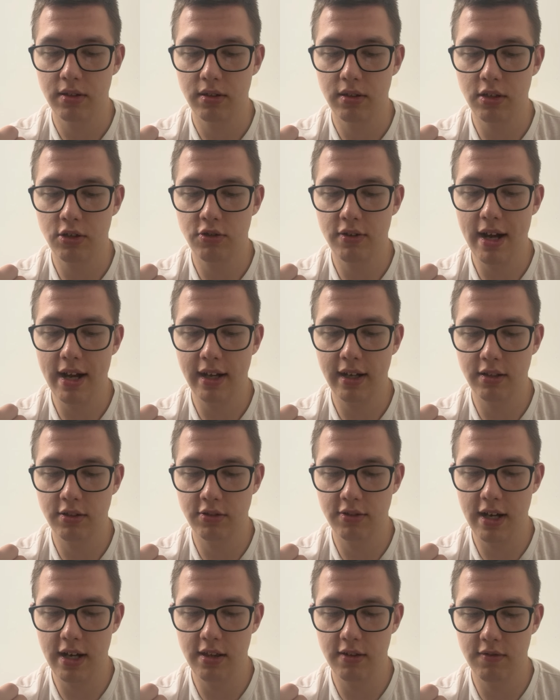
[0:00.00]
The track
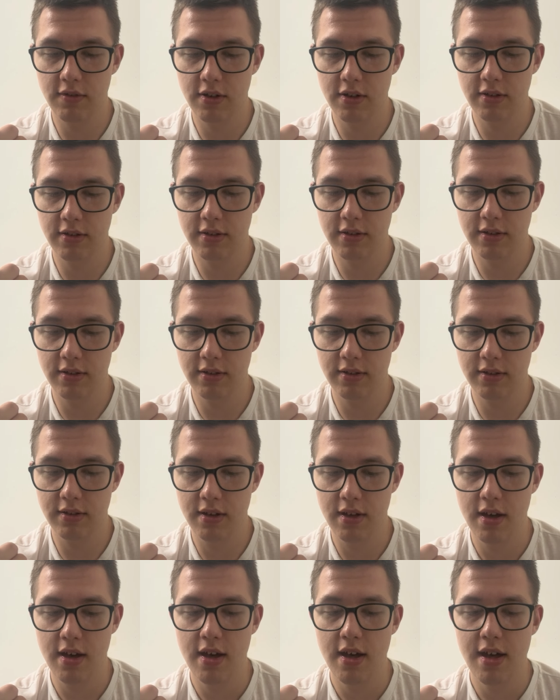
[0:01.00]
traverses
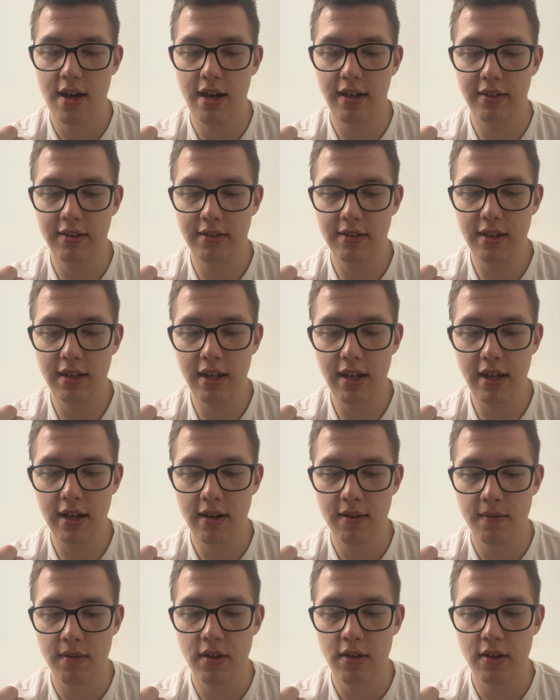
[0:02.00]
a city